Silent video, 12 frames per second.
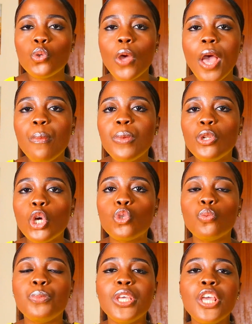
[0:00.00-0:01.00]
to help me
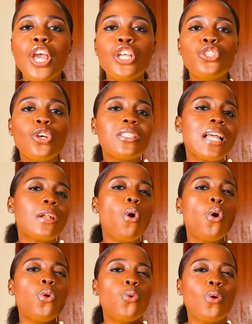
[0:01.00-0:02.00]
not to be just an
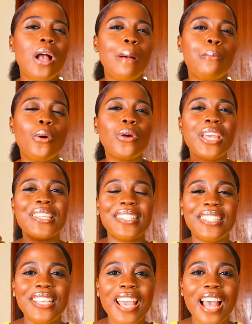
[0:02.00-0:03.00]
onlooker, but a
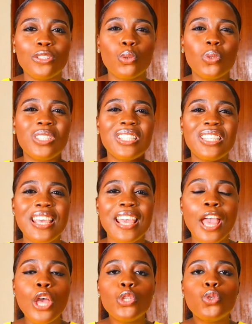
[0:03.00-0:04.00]
seer, to
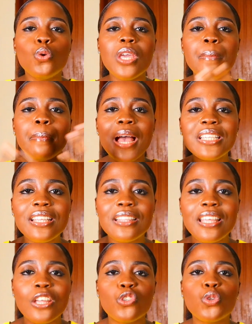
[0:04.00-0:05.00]
see, to
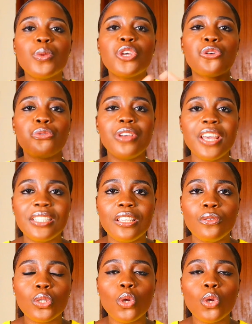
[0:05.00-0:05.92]
imagine things, to be creative.